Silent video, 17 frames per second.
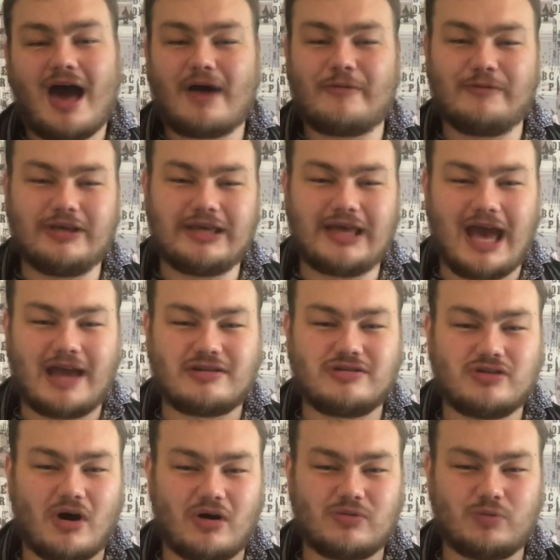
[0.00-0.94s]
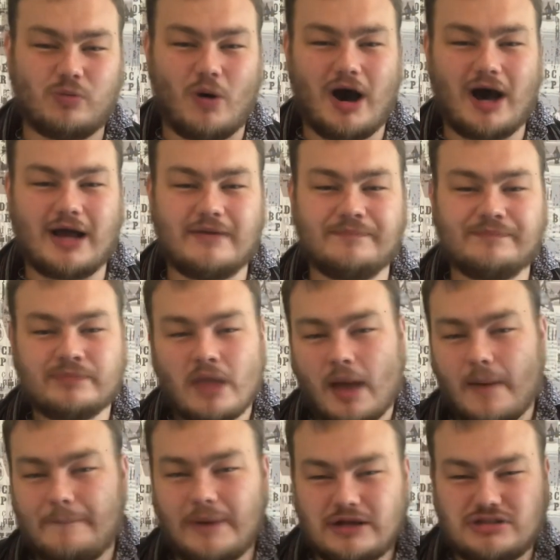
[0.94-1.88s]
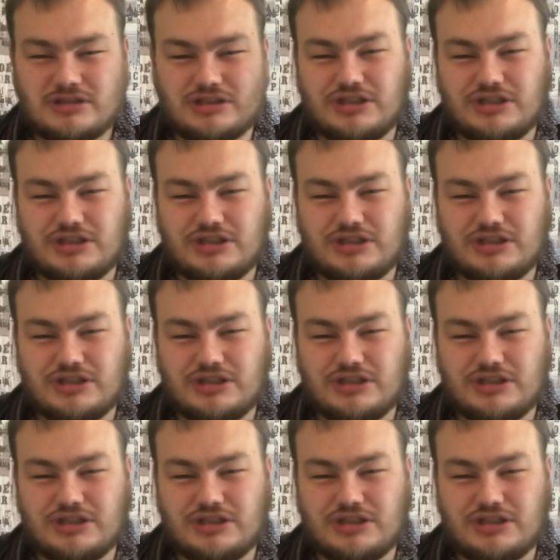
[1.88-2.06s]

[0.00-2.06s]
and we get not one, but